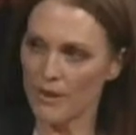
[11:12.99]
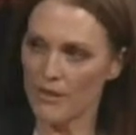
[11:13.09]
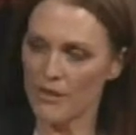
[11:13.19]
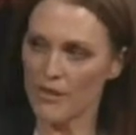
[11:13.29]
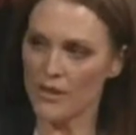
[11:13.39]
I
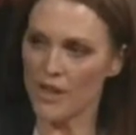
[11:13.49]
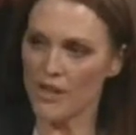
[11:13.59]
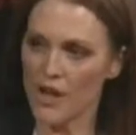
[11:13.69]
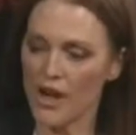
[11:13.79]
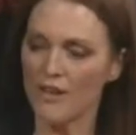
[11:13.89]

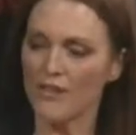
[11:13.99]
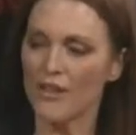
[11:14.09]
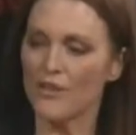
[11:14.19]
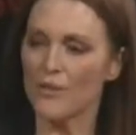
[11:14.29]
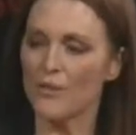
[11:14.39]
know,
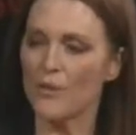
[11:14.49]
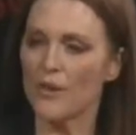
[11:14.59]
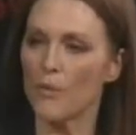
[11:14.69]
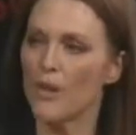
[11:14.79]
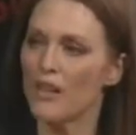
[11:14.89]
I sort of feel well,